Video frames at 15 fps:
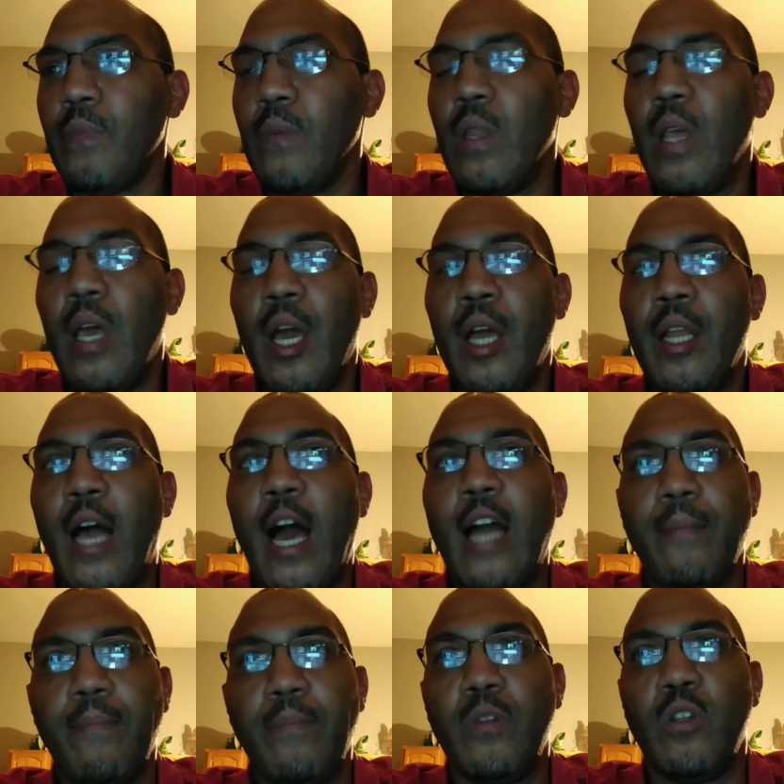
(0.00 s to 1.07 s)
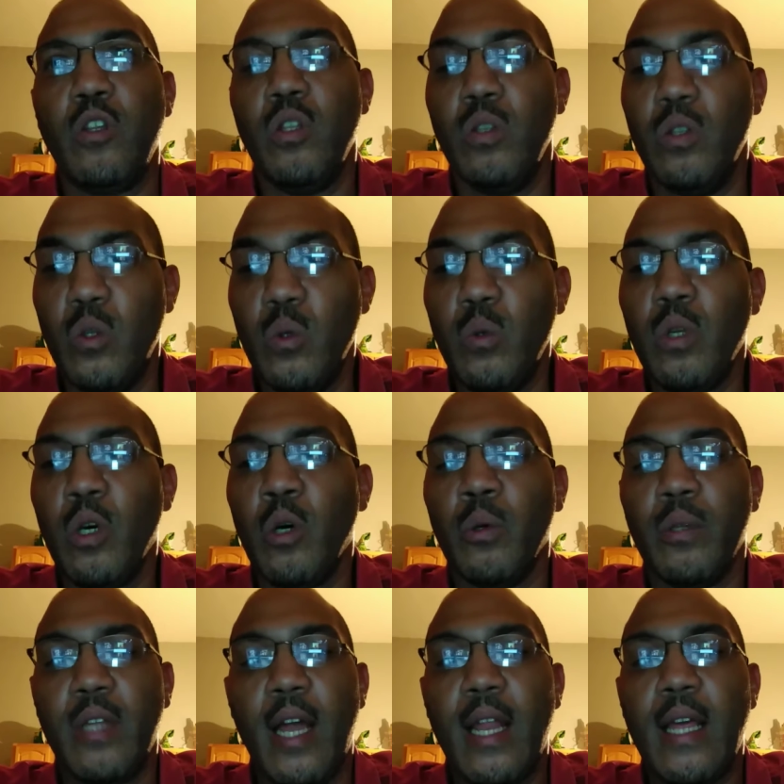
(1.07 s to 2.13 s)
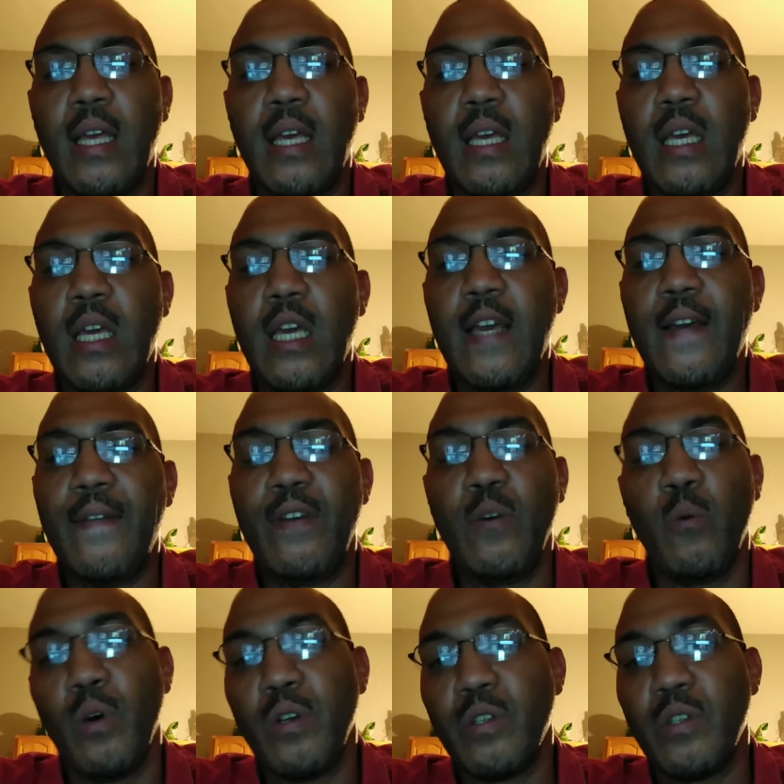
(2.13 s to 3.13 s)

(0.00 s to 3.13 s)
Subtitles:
And I do know that if he wants to